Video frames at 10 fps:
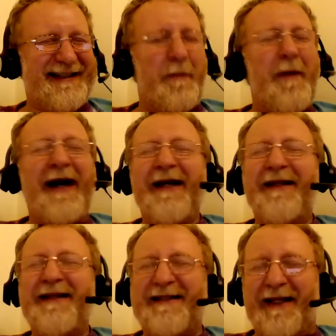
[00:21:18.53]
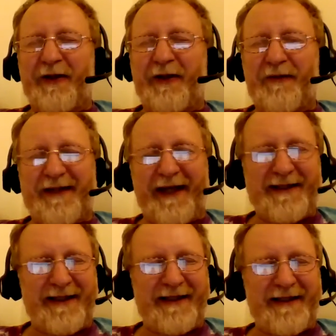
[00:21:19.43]
my understanding of
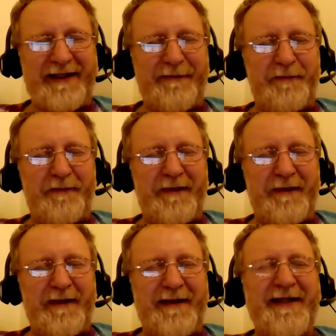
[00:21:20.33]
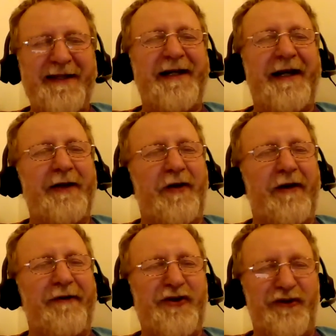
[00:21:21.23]
sex is desire to
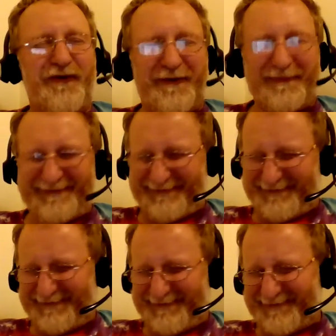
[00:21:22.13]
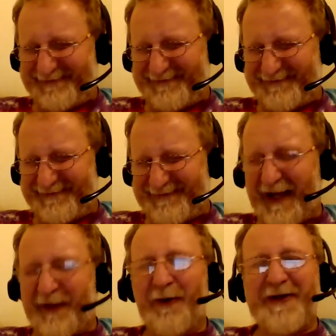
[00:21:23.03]
have children.
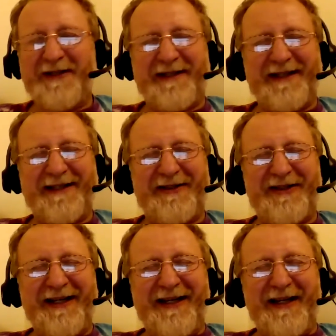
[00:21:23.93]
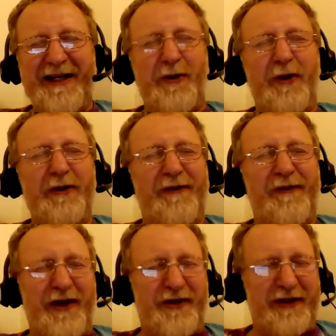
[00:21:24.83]
I know it's it's it's
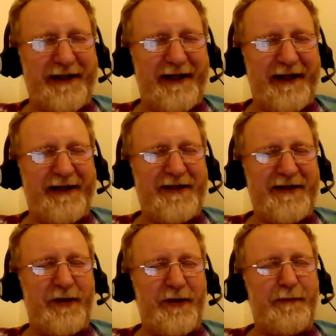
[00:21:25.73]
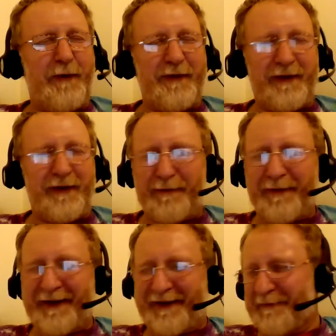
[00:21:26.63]
old-fashioned and it's not popular,
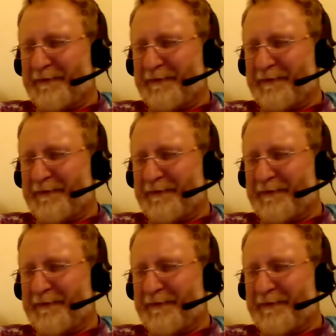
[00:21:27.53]
but